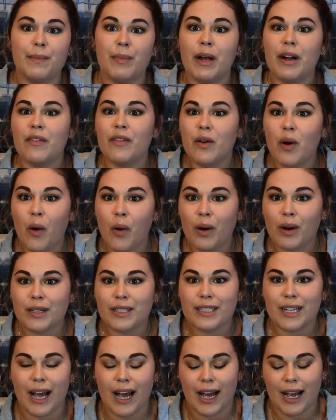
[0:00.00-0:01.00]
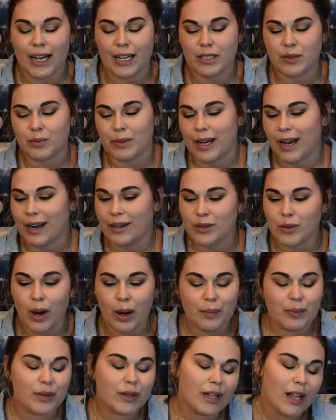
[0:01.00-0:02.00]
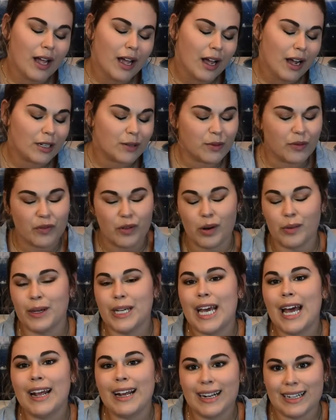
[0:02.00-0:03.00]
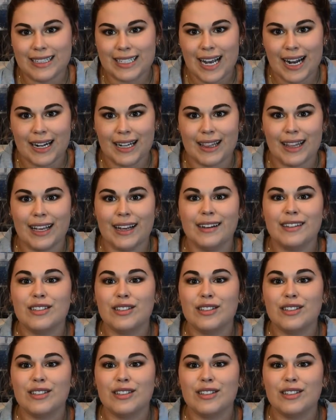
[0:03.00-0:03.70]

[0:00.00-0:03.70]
But of course, guys, we got to do our plugs before we get into anything.